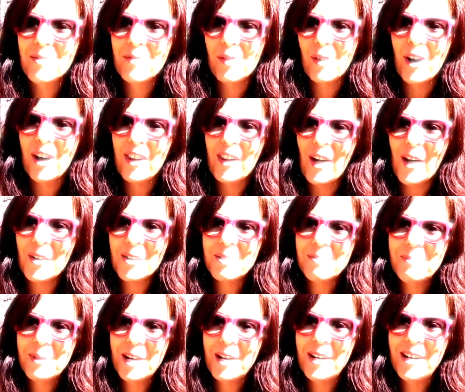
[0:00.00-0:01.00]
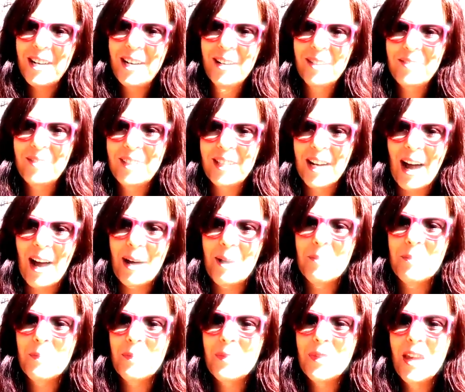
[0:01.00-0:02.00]
for a long period of
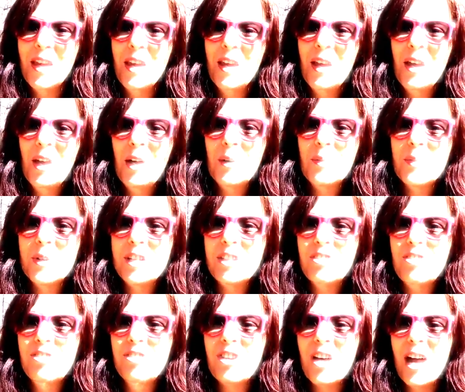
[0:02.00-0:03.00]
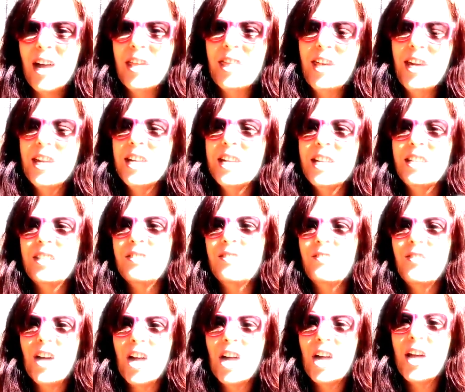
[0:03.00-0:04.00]
time, which I think is
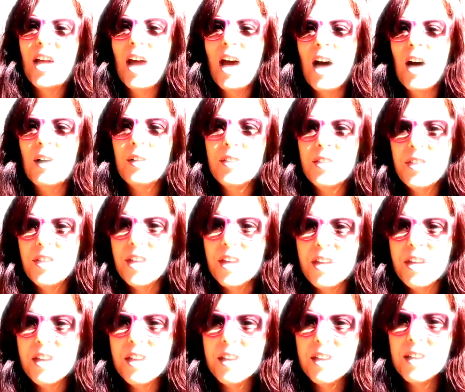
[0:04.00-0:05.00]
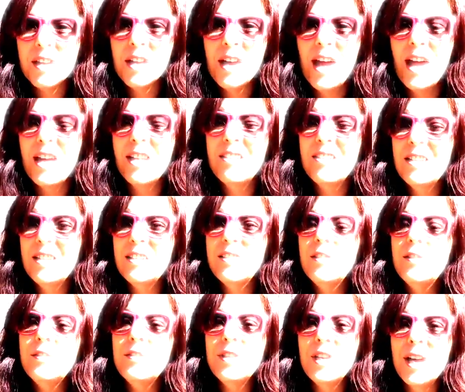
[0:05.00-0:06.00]
very healthy and
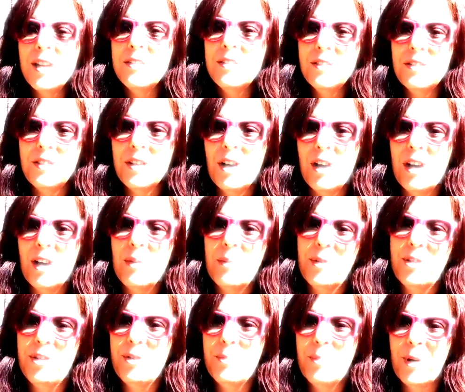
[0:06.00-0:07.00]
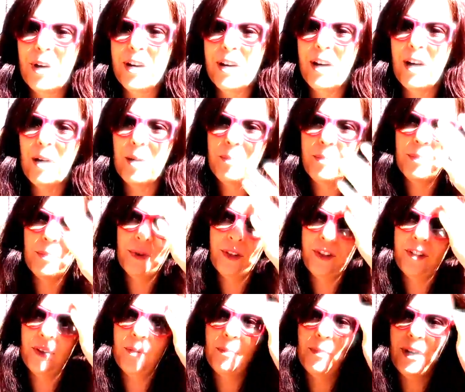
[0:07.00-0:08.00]
is necessary when you break up
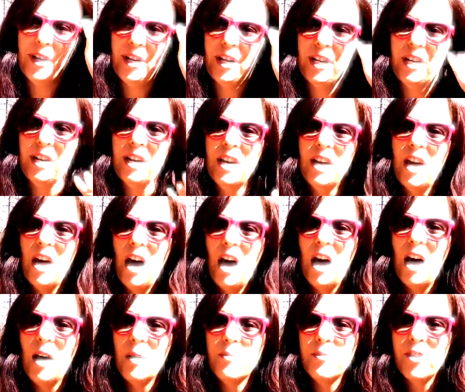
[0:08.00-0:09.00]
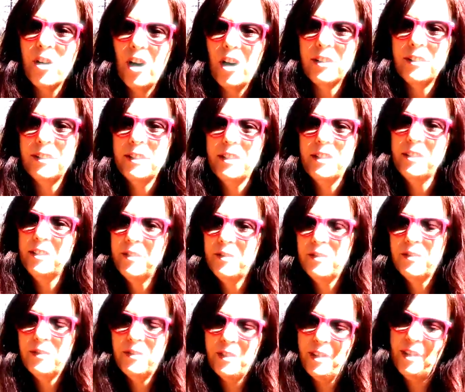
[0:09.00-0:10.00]
with somebody, regardless
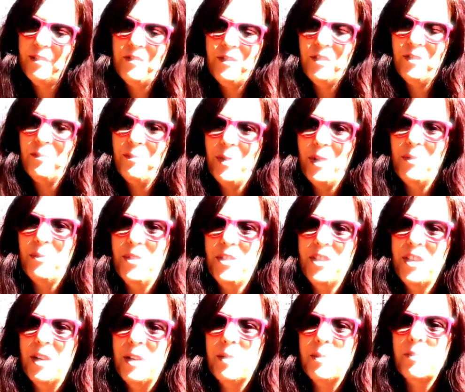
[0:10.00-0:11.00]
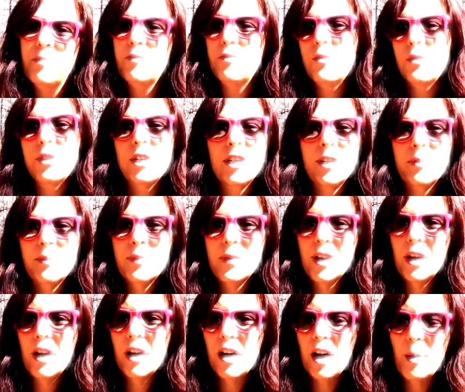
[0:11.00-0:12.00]
if you've been with them for
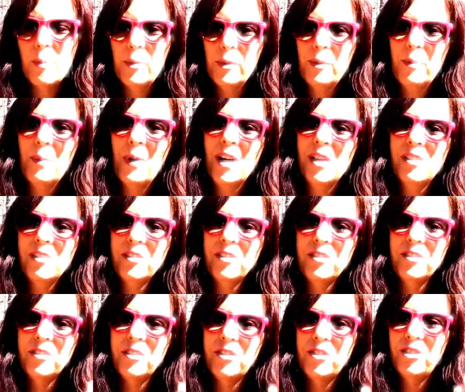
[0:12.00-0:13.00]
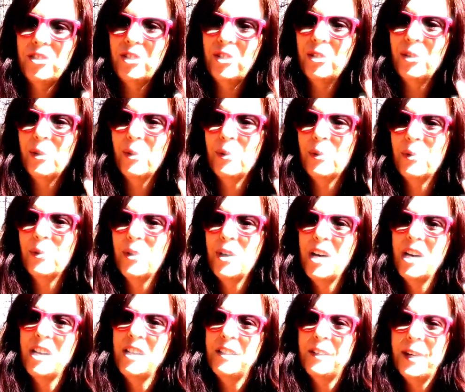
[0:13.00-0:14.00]
a couple of months to,
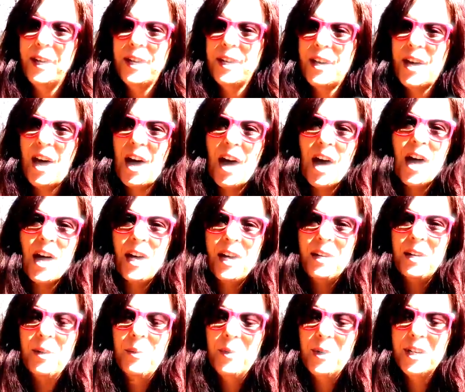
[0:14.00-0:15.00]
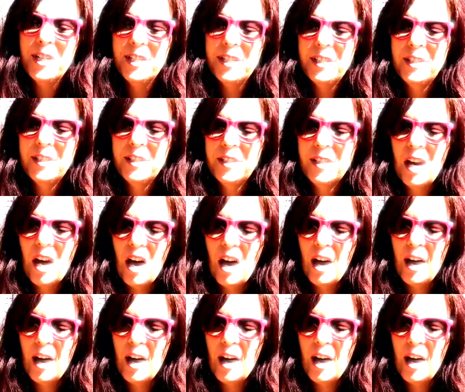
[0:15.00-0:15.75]
like I was,